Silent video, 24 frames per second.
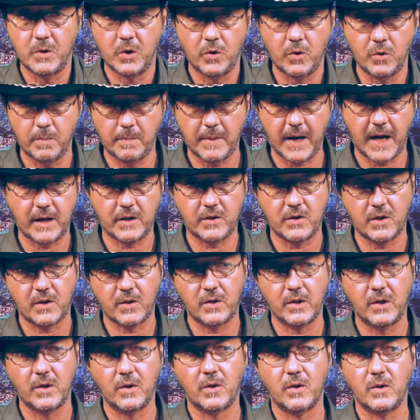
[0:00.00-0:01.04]
new
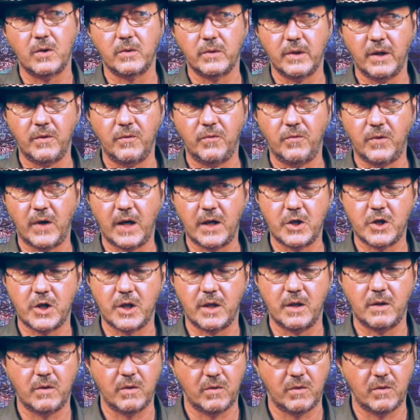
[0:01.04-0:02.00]
bacterial infection,